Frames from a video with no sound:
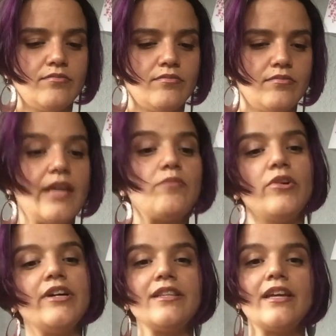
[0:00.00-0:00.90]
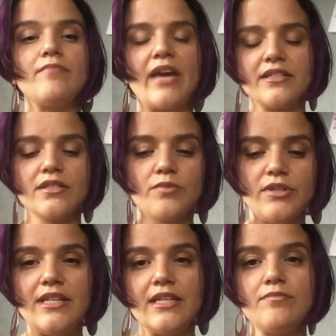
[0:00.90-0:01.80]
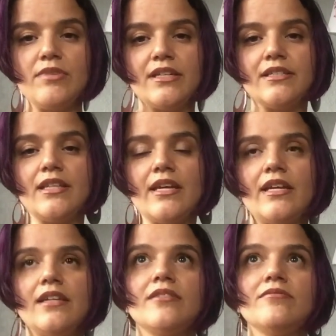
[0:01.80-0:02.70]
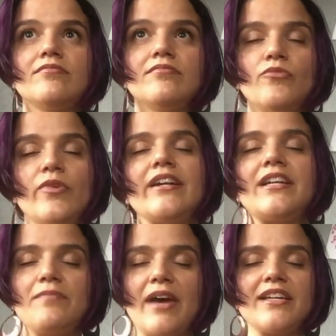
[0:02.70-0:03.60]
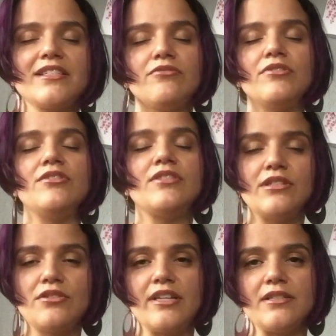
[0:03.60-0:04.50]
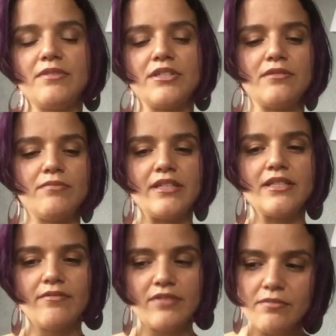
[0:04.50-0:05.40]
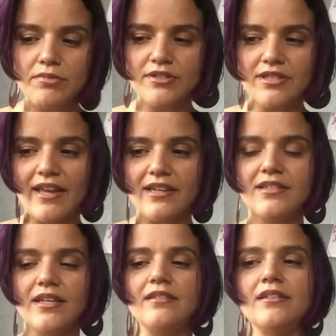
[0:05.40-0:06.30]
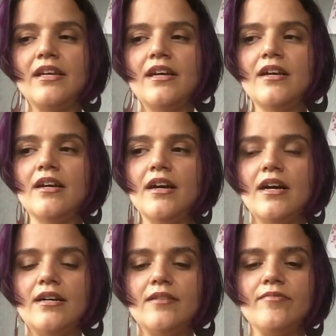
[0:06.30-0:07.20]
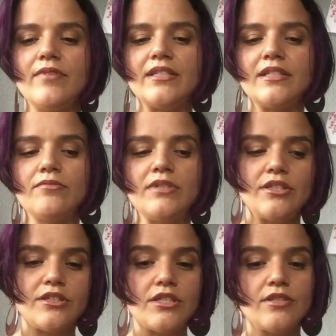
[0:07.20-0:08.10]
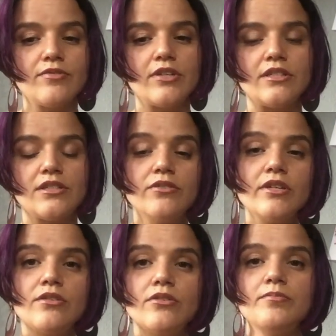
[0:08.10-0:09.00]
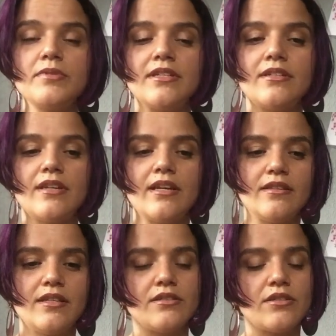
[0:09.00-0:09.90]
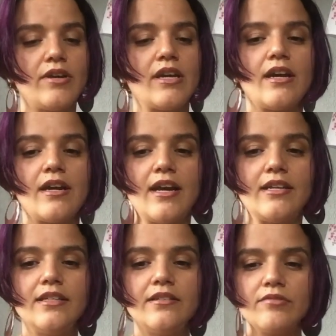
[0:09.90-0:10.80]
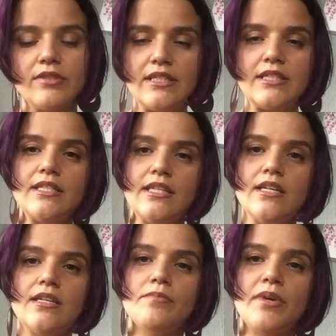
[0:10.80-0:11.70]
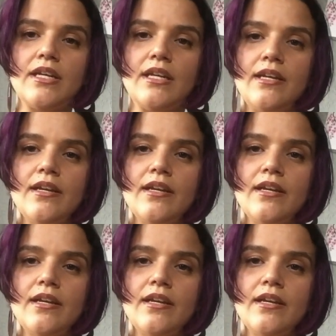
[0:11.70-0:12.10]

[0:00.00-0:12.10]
that one, that masks were needed because wearing a mask reduces transmission by 70%. And as I researched different sewing groups and things going on, I didn't really see anybody